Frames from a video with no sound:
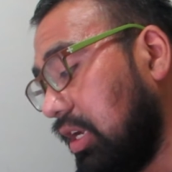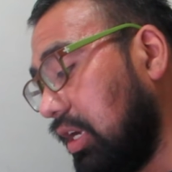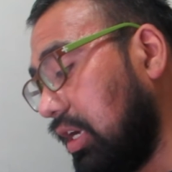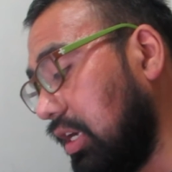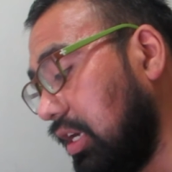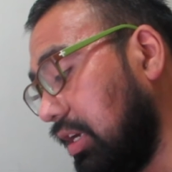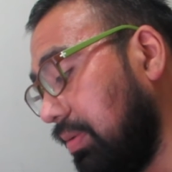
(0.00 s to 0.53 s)

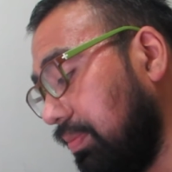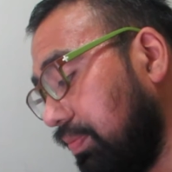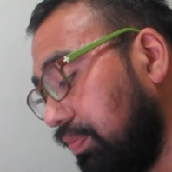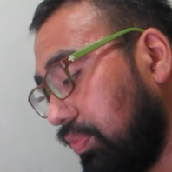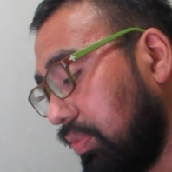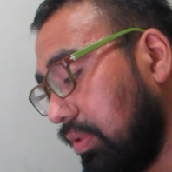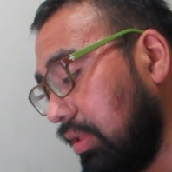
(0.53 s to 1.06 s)

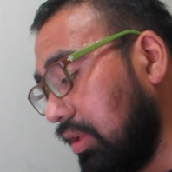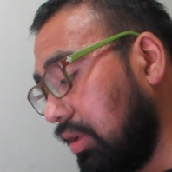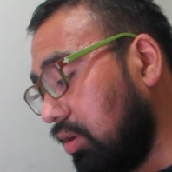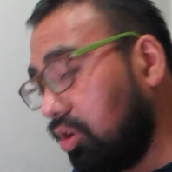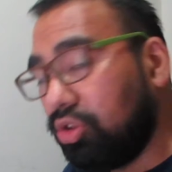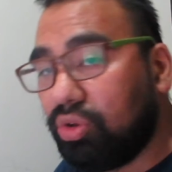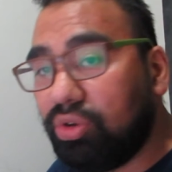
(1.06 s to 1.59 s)

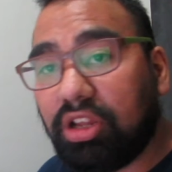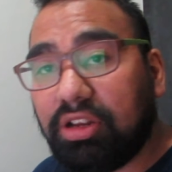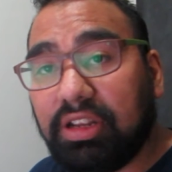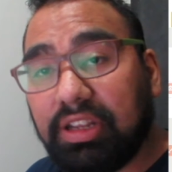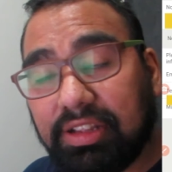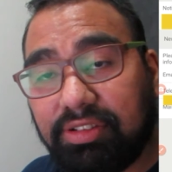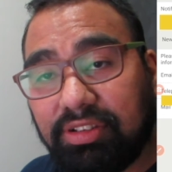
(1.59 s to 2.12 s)
Although not
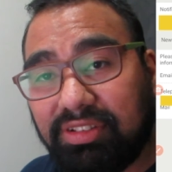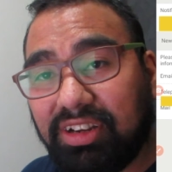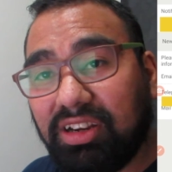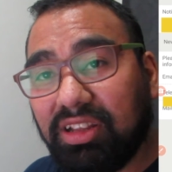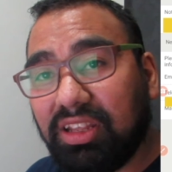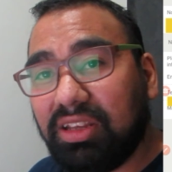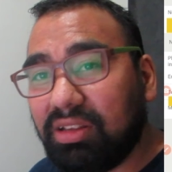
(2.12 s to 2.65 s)

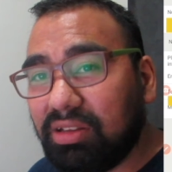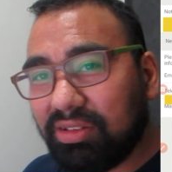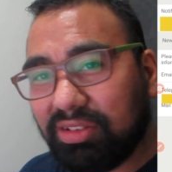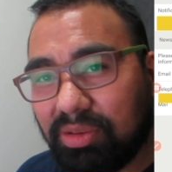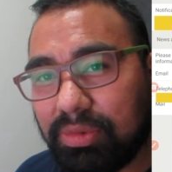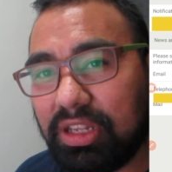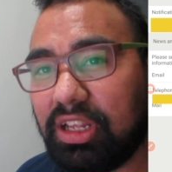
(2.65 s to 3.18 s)
necessarily
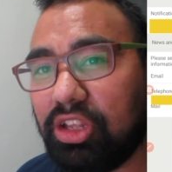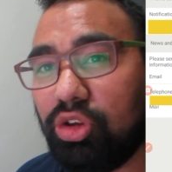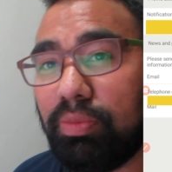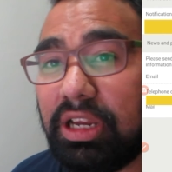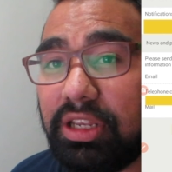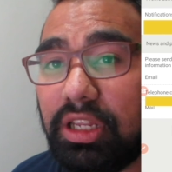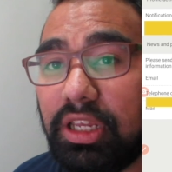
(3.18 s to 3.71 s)
something that you
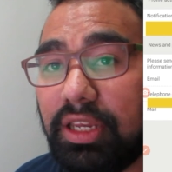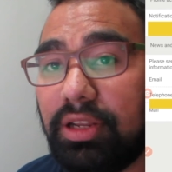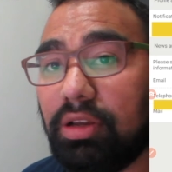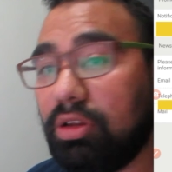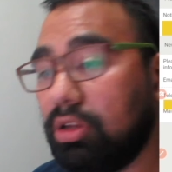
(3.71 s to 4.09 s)
might need.